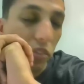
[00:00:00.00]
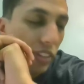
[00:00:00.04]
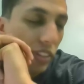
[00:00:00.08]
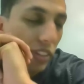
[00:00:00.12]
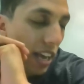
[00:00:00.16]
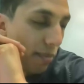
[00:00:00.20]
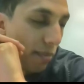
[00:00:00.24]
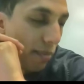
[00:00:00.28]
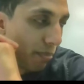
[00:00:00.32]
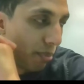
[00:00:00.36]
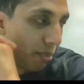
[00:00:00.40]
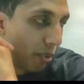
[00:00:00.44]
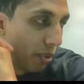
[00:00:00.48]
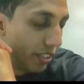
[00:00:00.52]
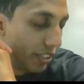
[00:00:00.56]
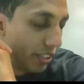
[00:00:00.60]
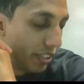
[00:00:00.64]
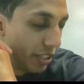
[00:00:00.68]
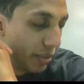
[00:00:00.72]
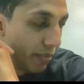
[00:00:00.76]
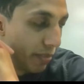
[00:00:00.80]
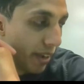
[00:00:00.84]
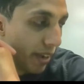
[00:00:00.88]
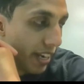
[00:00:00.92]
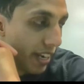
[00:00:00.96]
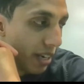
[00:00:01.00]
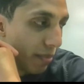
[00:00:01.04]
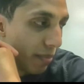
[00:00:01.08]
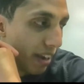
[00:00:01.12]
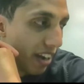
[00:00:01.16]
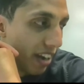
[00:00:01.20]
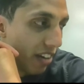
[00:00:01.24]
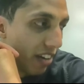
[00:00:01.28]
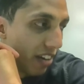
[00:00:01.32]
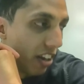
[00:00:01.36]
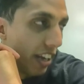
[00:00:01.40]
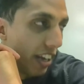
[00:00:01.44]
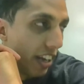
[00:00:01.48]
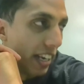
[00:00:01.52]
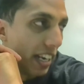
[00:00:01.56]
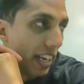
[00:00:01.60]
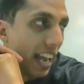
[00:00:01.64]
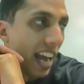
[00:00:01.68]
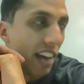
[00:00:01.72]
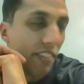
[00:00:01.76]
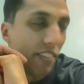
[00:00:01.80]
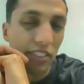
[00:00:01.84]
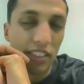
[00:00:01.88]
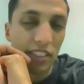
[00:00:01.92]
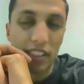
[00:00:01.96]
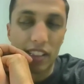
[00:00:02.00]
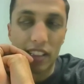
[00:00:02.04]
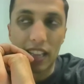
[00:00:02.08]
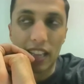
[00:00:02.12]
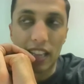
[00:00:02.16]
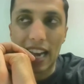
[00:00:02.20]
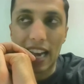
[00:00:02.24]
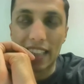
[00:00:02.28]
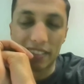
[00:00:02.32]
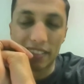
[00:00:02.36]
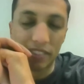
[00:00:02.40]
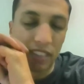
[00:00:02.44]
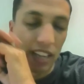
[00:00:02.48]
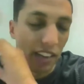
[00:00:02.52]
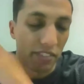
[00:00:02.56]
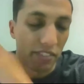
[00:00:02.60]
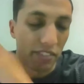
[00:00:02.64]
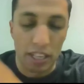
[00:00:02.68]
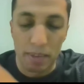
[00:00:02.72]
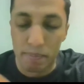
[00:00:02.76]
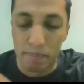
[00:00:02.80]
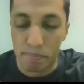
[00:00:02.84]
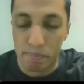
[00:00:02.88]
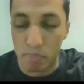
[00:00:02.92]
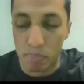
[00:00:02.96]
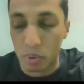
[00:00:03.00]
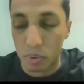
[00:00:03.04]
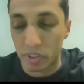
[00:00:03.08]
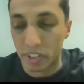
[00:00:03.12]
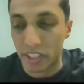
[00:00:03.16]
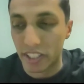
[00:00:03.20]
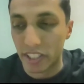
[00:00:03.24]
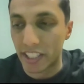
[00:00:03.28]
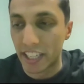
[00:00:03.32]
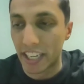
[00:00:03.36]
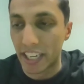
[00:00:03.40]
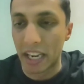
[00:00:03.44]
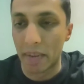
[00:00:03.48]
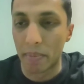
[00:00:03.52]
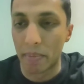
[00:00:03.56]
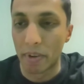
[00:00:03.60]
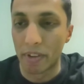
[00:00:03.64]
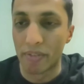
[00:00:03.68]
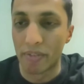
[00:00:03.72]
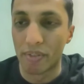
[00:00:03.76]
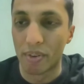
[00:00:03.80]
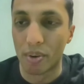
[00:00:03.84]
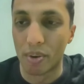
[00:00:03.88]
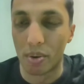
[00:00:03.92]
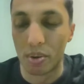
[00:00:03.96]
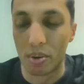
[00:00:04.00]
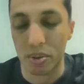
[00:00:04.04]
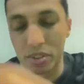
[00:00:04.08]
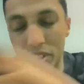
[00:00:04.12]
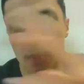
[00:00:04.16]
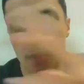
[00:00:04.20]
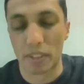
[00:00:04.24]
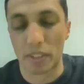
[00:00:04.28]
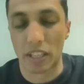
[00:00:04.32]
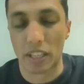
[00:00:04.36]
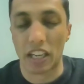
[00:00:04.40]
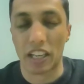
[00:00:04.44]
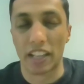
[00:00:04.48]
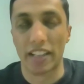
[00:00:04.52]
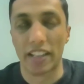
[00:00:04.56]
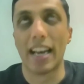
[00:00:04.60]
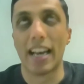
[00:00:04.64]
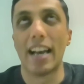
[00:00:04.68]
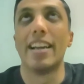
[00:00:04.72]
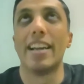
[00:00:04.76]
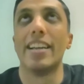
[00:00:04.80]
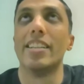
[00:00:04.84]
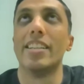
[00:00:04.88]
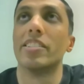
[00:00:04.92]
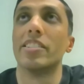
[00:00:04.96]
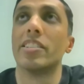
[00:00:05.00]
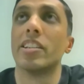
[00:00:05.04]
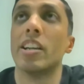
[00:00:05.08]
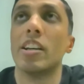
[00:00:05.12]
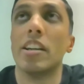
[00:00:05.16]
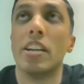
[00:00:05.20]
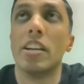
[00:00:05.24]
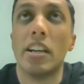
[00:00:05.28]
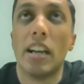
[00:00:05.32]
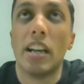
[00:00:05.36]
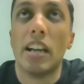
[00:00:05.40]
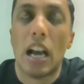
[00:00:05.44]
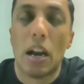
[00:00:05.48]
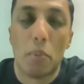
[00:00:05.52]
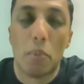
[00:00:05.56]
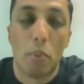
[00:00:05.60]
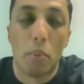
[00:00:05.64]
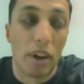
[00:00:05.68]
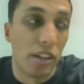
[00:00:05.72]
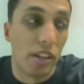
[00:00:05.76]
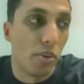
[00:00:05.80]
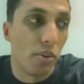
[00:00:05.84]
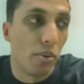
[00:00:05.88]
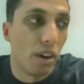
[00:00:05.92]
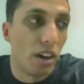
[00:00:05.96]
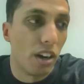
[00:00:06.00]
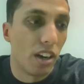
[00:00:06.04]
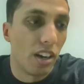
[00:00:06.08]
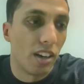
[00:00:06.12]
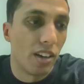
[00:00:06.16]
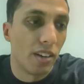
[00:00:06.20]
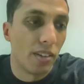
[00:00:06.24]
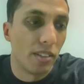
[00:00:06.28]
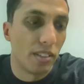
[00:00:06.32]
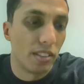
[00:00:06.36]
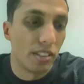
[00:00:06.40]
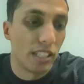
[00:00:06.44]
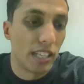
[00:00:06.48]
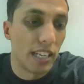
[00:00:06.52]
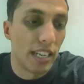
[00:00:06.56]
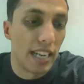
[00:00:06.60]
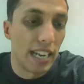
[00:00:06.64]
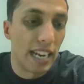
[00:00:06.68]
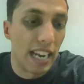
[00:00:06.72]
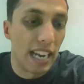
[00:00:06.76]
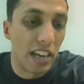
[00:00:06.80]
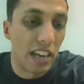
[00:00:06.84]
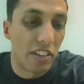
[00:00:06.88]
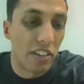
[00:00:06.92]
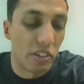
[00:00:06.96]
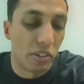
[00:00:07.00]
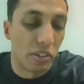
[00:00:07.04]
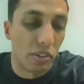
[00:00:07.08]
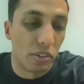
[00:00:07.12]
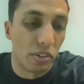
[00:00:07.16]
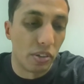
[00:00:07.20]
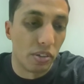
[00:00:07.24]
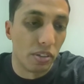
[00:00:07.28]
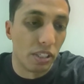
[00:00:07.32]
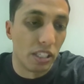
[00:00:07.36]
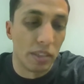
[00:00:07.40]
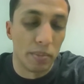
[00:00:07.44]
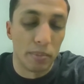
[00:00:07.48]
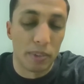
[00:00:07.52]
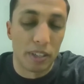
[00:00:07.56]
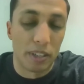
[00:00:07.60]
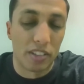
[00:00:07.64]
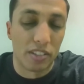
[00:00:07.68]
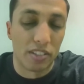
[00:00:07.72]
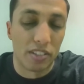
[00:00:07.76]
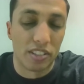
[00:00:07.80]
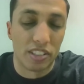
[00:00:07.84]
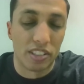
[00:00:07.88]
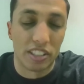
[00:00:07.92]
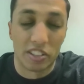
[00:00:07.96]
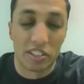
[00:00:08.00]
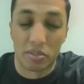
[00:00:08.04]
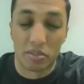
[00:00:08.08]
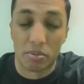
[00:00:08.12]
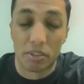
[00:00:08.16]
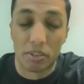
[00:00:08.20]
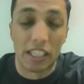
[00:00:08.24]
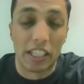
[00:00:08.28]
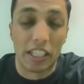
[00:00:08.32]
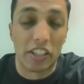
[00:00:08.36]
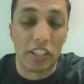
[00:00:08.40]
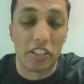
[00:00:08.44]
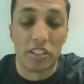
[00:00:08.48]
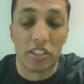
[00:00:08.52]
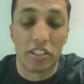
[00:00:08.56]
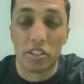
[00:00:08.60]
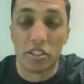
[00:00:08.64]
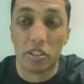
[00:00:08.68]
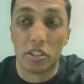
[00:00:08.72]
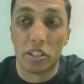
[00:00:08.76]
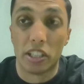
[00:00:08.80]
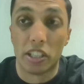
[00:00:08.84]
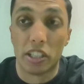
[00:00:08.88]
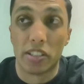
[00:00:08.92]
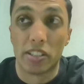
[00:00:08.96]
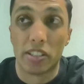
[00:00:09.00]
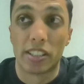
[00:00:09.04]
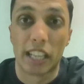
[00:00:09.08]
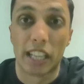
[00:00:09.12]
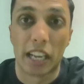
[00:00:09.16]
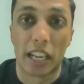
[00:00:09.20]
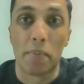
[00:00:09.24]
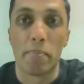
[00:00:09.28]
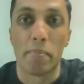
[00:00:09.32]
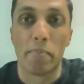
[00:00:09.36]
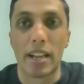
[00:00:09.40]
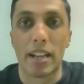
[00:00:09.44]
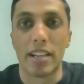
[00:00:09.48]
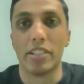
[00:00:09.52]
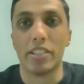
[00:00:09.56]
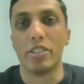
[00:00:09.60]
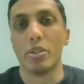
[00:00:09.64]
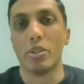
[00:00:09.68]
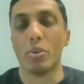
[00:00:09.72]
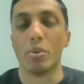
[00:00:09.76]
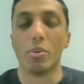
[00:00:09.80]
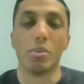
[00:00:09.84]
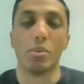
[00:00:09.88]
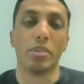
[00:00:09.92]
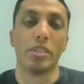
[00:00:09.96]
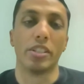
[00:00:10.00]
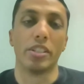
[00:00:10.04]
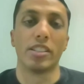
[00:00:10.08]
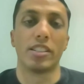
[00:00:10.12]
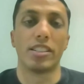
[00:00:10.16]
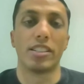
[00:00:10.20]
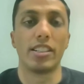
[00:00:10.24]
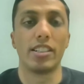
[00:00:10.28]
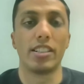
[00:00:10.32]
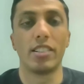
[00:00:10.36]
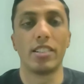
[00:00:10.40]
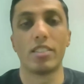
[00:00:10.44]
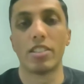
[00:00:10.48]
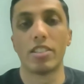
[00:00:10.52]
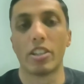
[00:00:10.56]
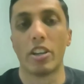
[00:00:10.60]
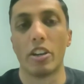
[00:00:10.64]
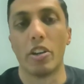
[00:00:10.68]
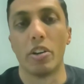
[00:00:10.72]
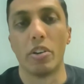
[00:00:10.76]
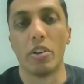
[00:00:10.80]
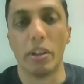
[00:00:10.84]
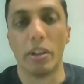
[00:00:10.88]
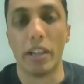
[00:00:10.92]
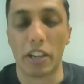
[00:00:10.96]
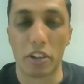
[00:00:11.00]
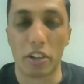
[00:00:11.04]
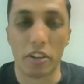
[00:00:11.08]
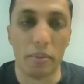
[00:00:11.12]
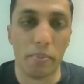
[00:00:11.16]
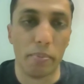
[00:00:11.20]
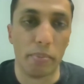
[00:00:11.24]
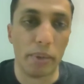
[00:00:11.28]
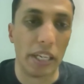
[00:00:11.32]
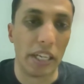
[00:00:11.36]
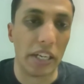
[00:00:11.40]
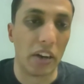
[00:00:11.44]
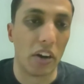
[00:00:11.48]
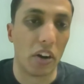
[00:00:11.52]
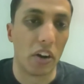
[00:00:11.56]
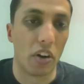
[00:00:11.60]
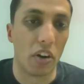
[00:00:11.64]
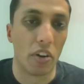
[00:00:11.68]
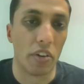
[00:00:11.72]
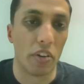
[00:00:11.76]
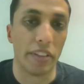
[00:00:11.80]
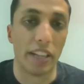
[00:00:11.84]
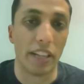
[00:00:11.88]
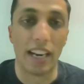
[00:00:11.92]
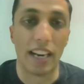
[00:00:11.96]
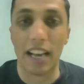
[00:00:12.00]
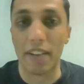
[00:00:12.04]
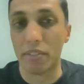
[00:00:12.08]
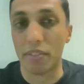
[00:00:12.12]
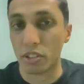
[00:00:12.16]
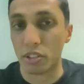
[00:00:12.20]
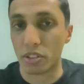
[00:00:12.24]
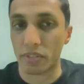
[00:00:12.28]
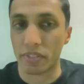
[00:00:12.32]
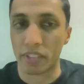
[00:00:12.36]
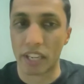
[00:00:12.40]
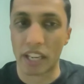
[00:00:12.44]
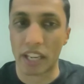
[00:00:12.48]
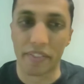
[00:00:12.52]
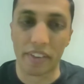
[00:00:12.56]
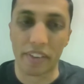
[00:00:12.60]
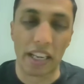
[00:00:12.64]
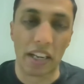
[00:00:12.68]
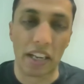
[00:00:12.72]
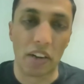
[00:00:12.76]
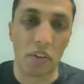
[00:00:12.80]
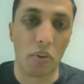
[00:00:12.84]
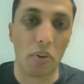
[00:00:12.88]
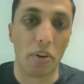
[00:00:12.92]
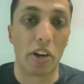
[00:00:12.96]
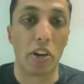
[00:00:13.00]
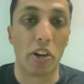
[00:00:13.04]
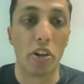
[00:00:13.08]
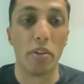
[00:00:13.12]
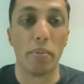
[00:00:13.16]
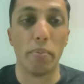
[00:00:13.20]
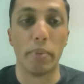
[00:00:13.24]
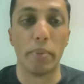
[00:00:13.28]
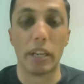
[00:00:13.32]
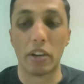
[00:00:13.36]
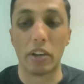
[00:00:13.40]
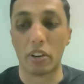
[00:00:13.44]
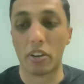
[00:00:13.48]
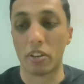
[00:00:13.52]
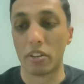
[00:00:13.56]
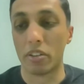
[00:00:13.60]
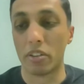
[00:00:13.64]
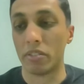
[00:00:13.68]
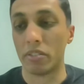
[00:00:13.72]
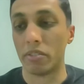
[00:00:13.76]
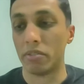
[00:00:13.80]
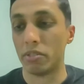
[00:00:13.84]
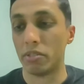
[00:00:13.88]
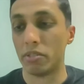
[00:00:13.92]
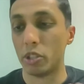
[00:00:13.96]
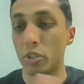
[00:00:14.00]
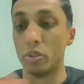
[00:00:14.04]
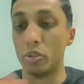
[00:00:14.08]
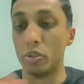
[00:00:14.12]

on that point you made about like have they bought a ticket before or something like that, is when you are sending out your emails, it's really good to just segment your audiences. So it could be on the levels of giving, or it could be on